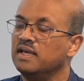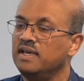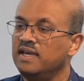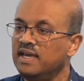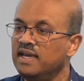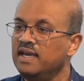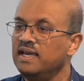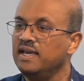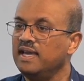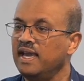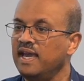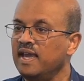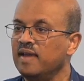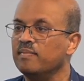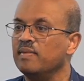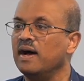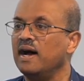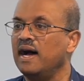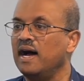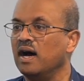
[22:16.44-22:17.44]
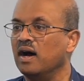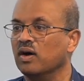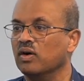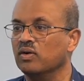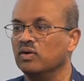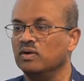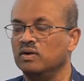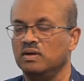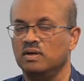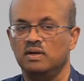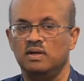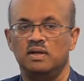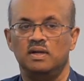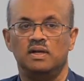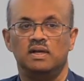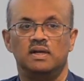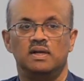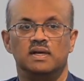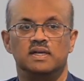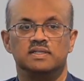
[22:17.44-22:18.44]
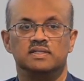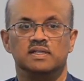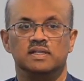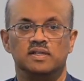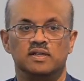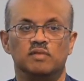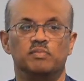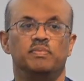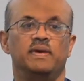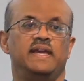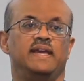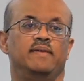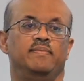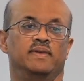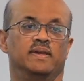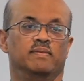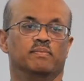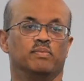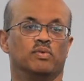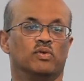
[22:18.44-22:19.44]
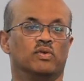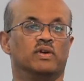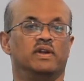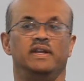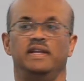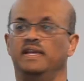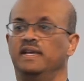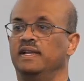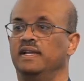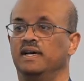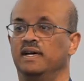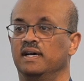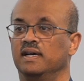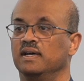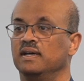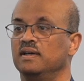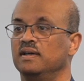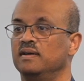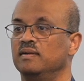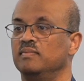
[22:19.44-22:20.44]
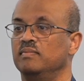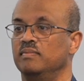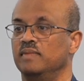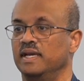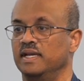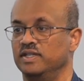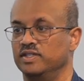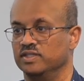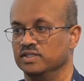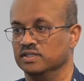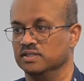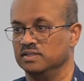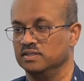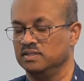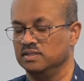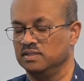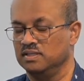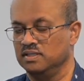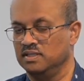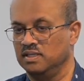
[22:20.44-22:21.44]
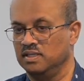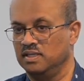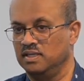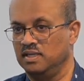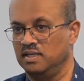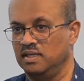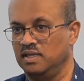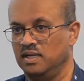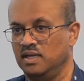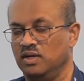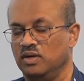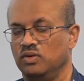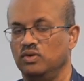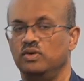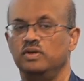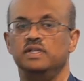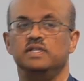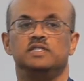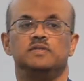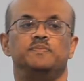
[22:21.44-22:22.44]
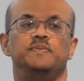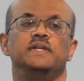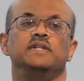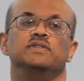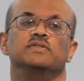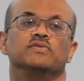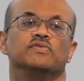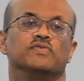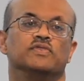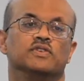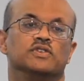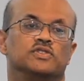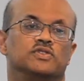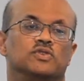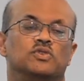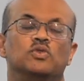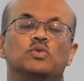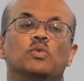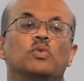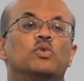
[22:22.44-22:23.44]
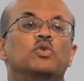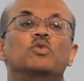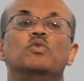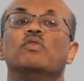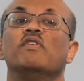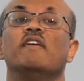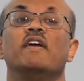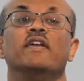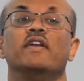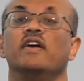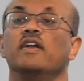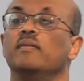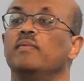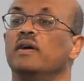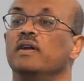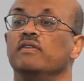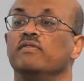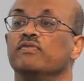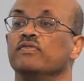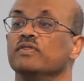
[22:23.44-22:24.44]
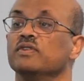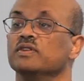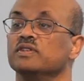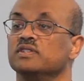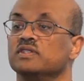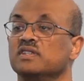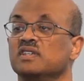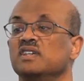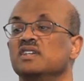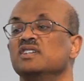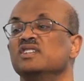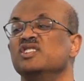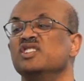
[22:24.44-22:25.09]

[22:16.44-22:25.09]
The king came how? As a little baby born in a manger. Who did he speak to first? Who, who found out about it first?